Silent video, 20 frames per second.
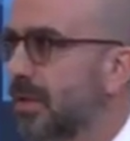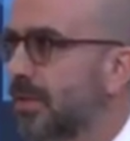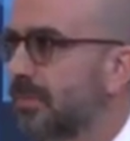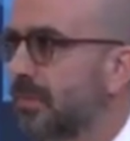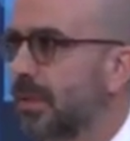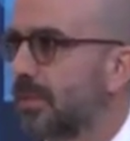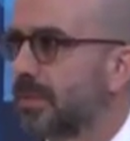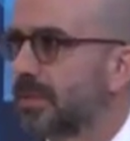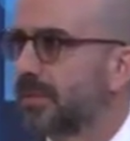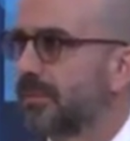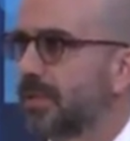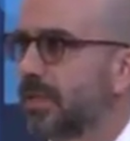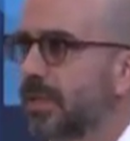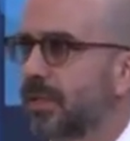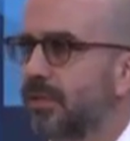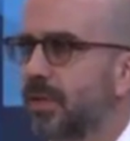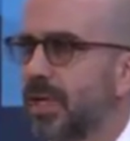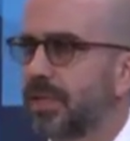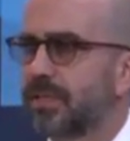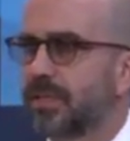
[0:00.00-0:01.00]
Members of the
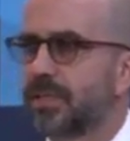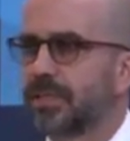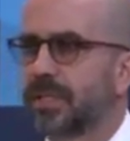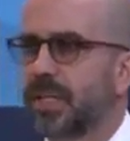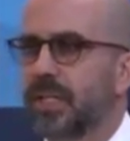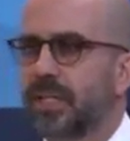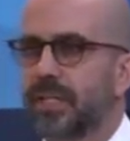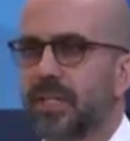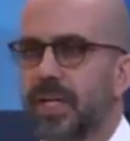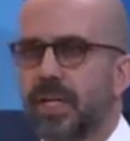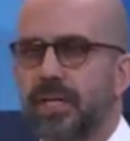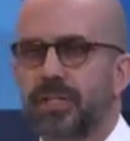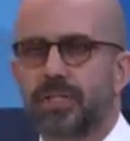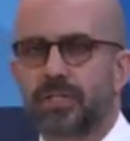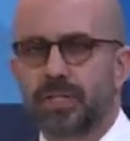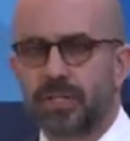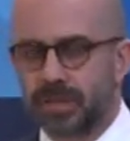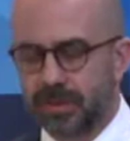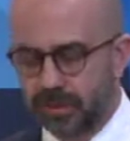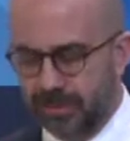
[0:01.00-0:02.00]
Congressional
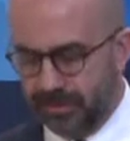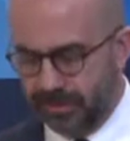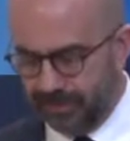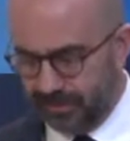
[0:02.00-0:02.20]
Delegation,